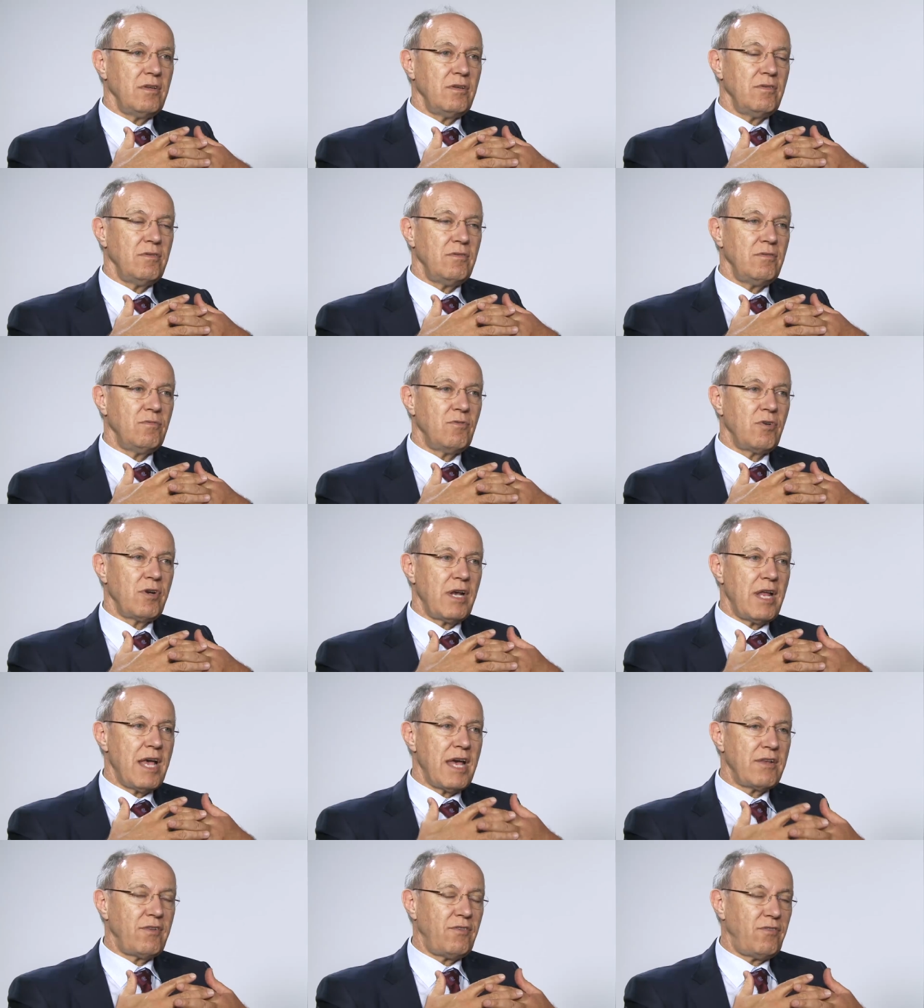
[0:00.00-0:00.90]
What an
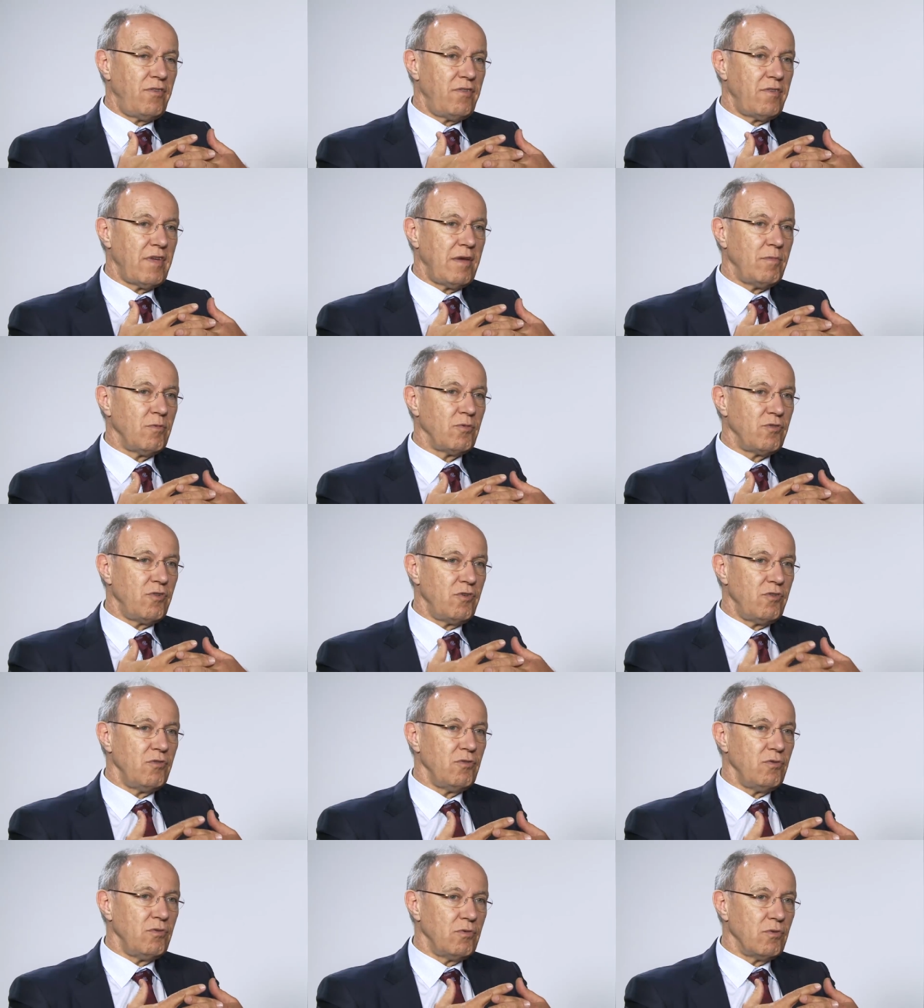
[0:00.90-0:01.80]
artist is able to
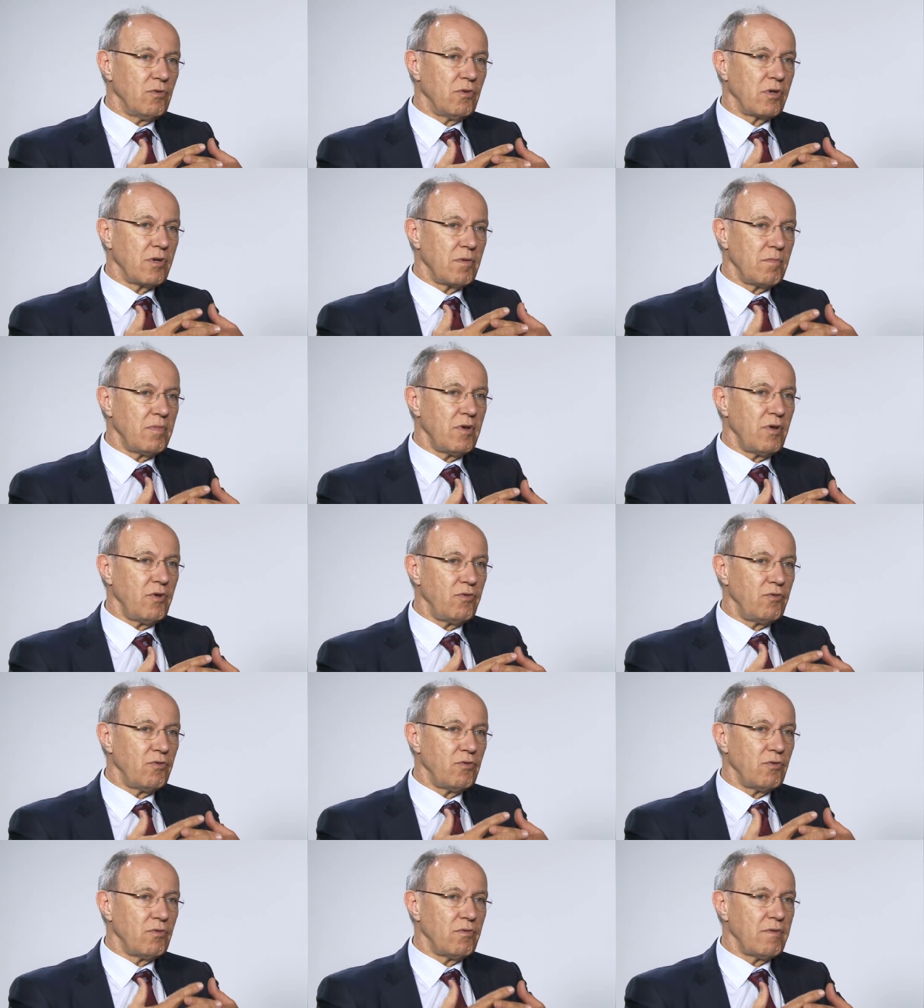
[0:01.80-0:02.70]
do, or a
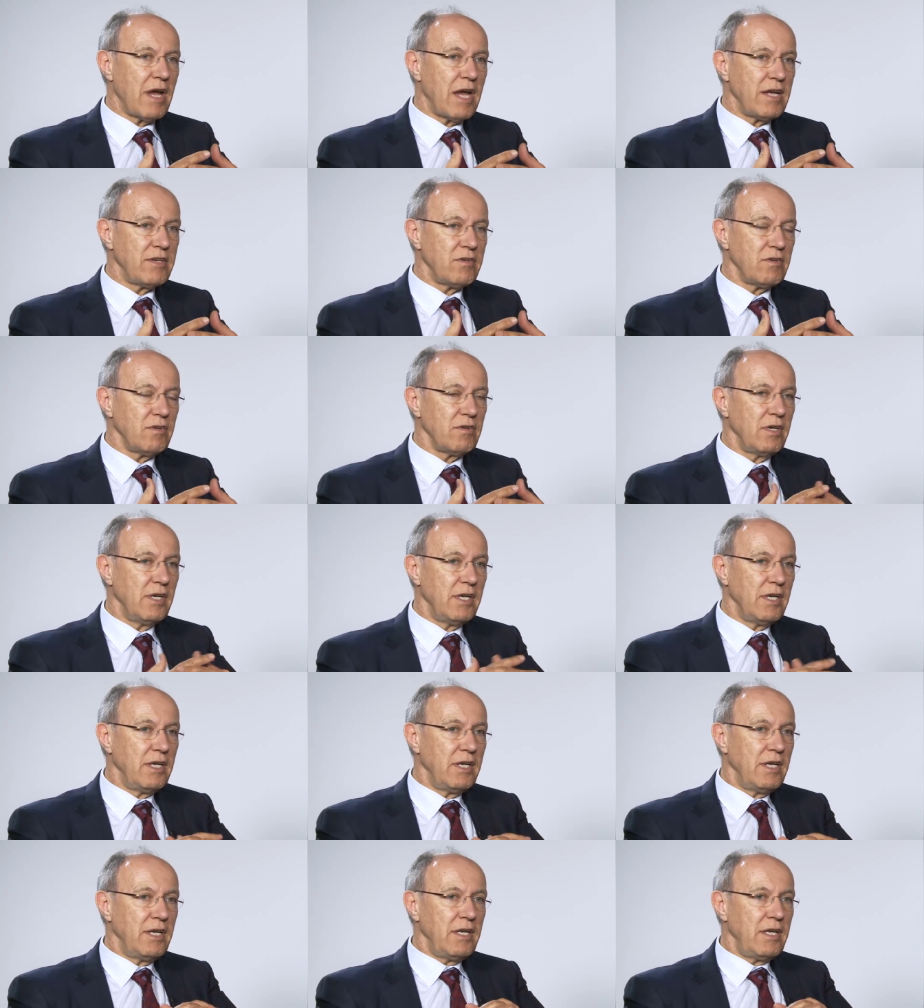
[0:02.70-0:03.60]
composer or a writer,
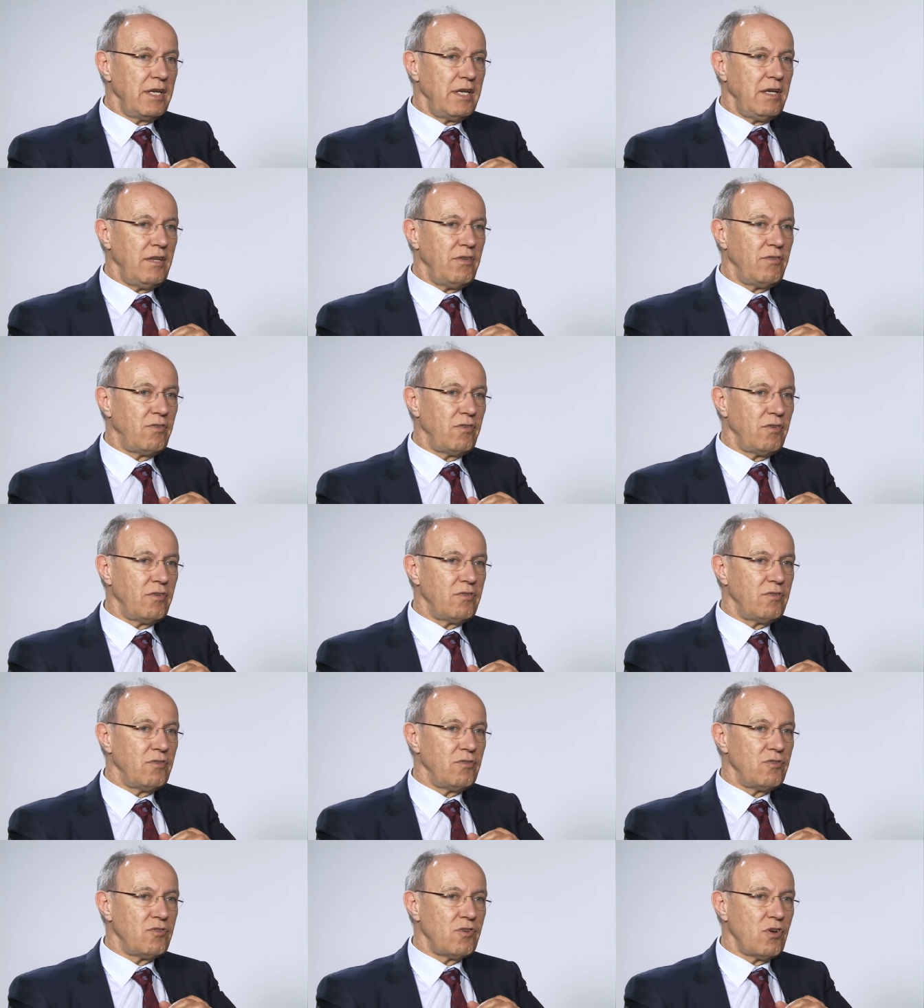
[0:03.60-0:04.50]
is
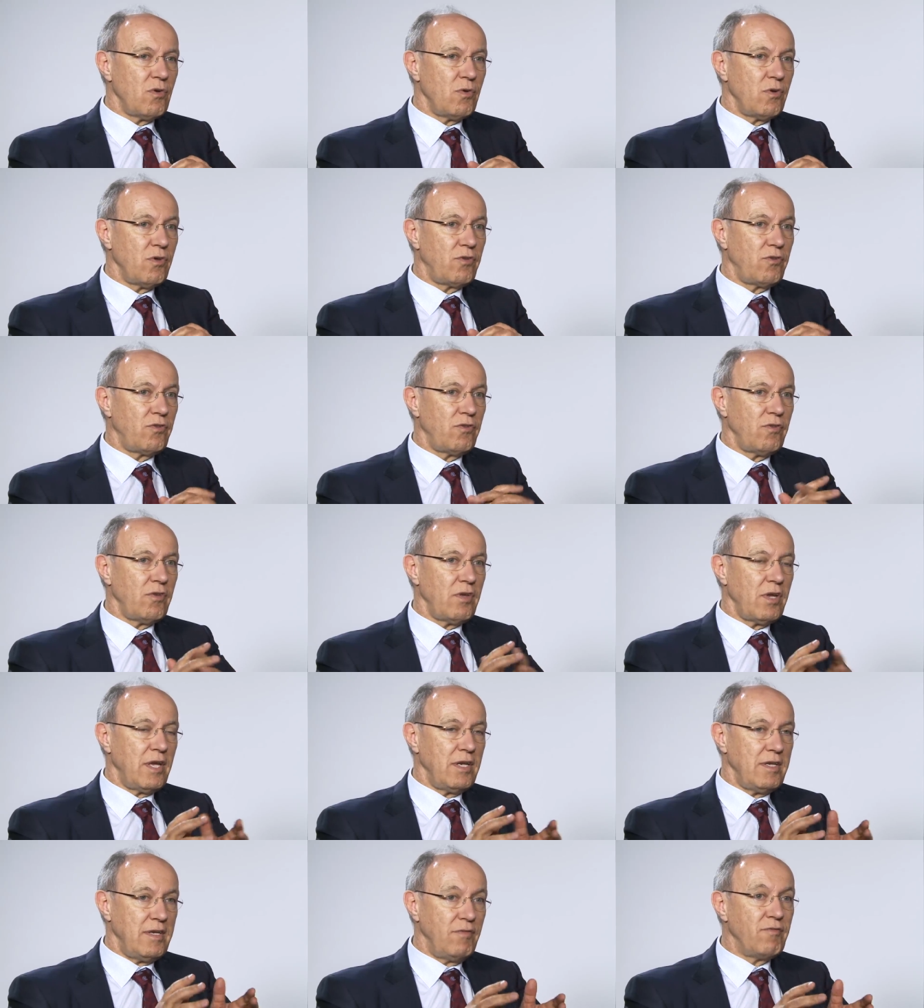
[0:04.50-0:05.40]
to show us
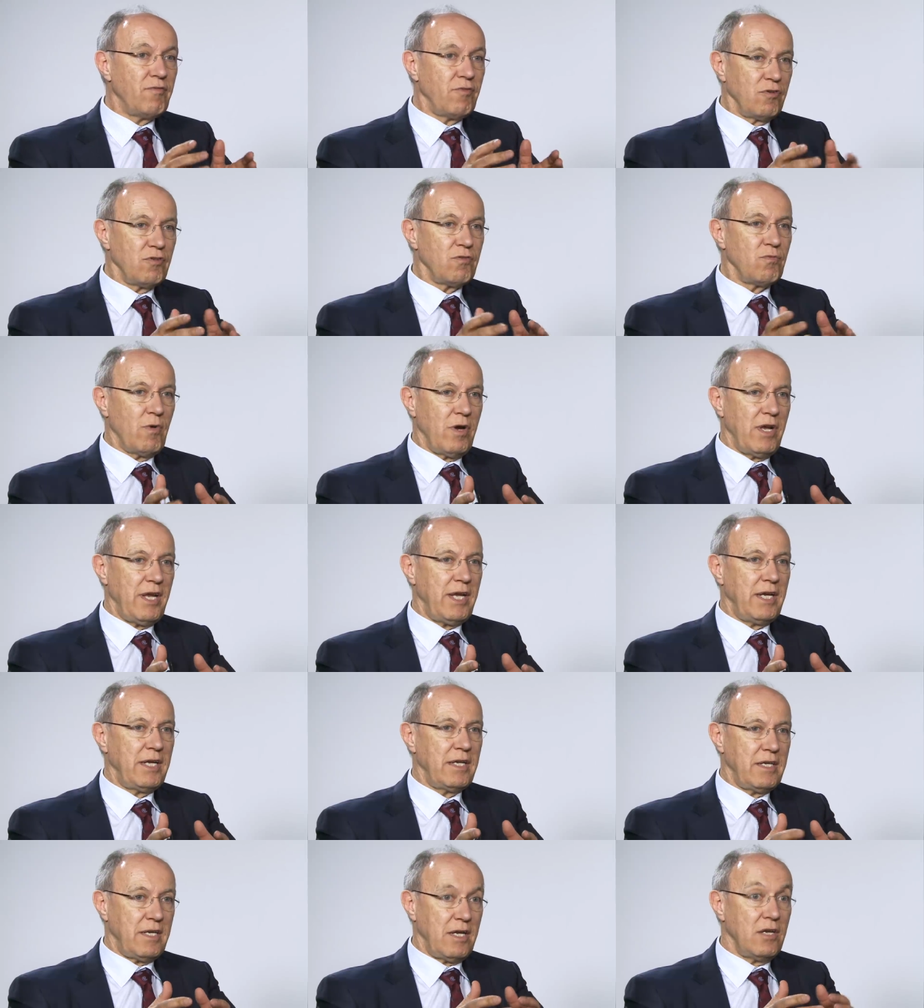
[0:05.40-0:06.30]
a different
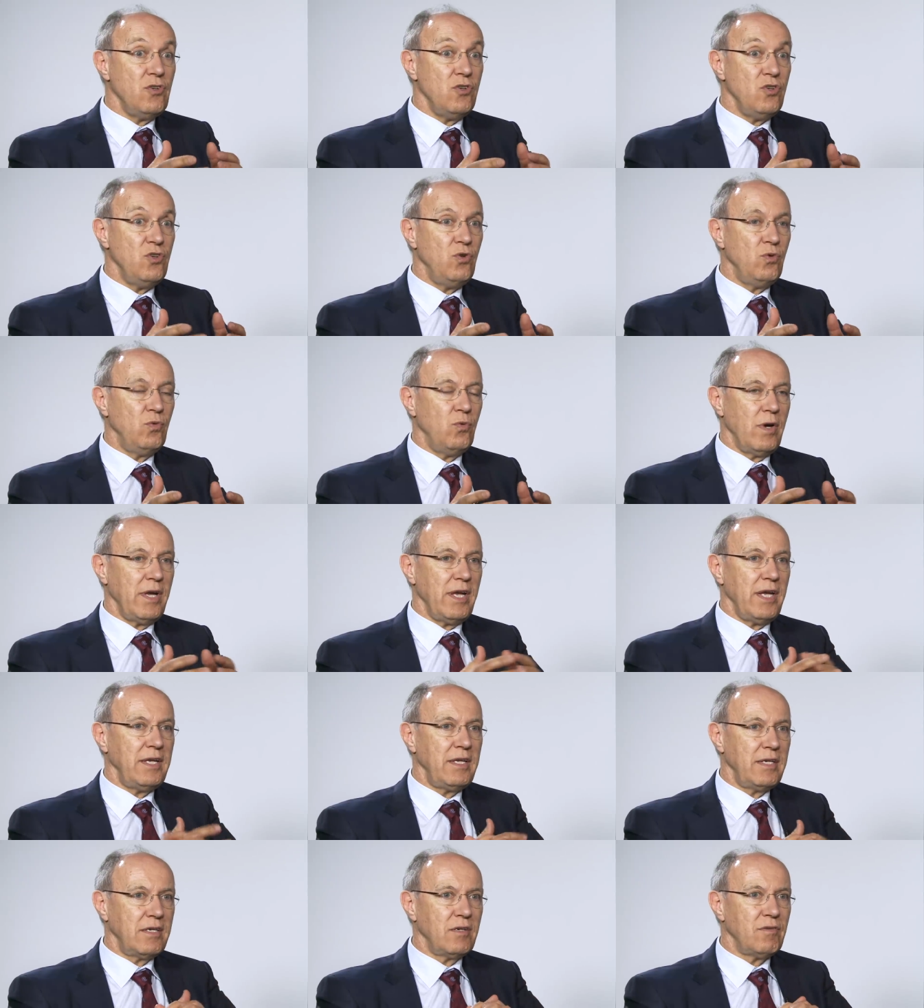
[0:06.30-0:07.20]
way, a new
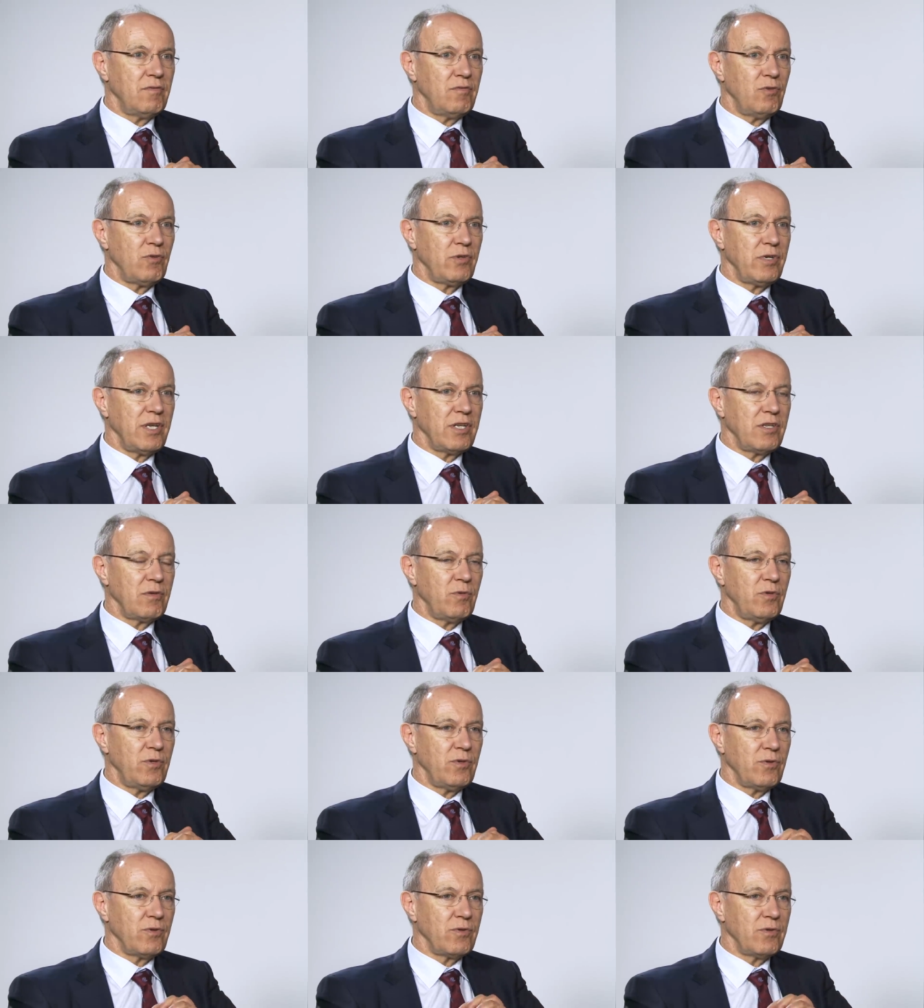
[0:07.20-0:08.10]
way of looking at the
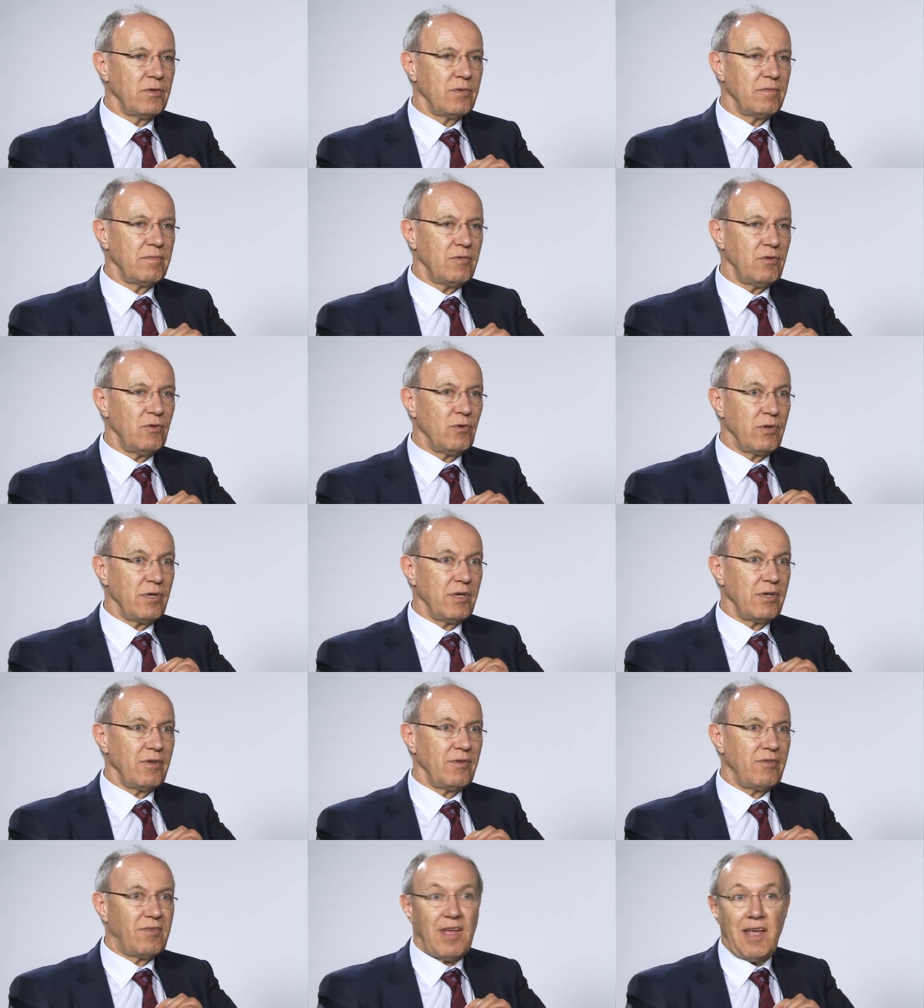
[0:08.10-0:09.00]
world, looking
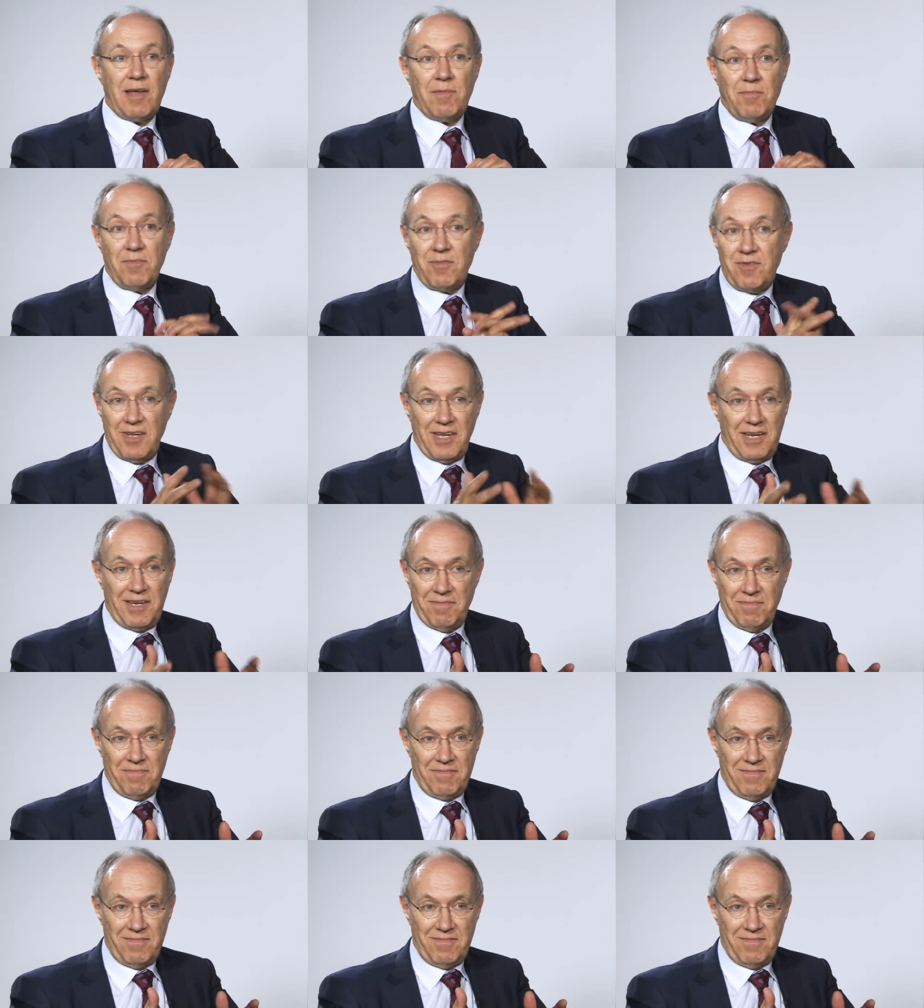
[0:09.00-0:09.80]
at the same thing.